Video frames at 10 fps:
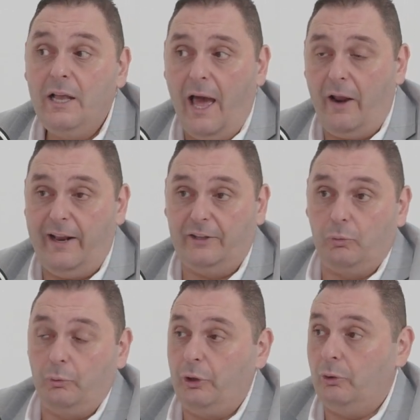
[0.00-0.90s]
And I think that's a
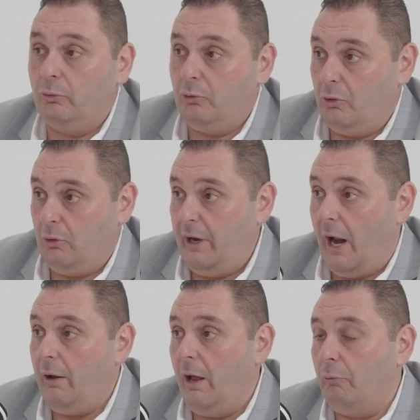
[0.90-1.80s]
real, you
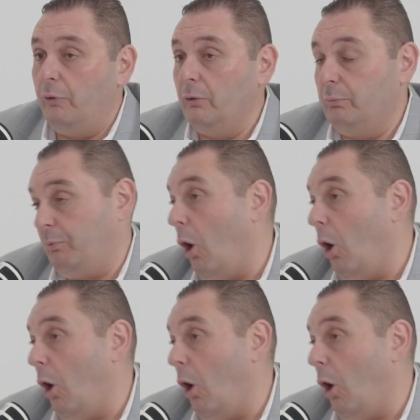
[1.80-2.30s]
know, a real